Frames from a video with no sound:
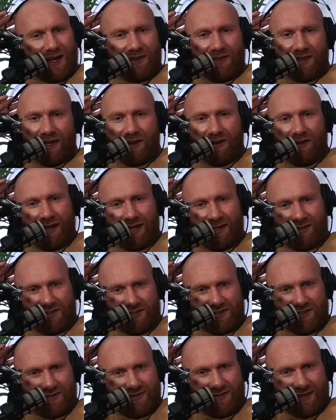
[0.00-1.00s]
And then Greg
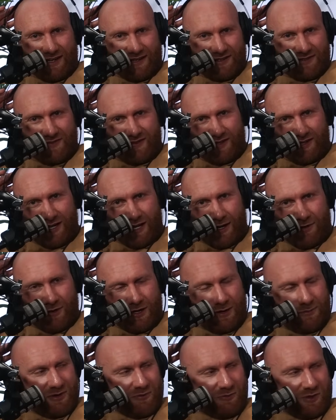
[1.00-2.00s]
just thinks, fuck it, I'll
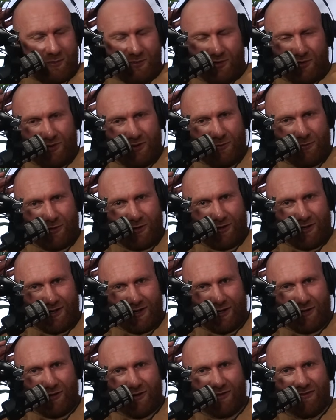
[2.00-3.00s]
come in with a bottle of water and a
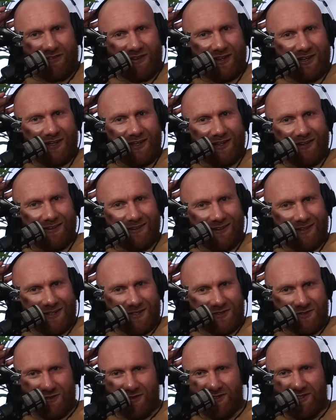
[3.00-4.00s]
coffee, eh?
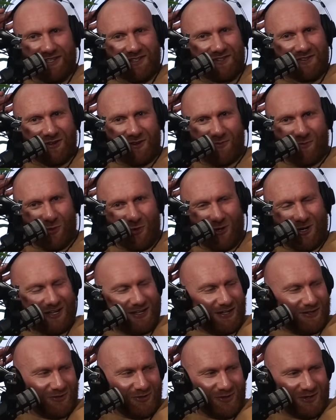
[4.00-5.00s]
As soon as I saw him walk in
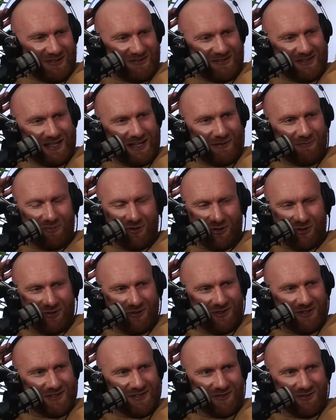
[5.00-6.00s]
the door, I was like,
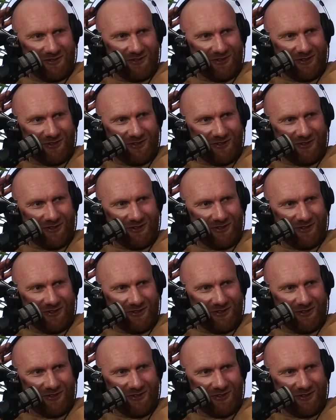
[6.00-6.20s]
Paul is not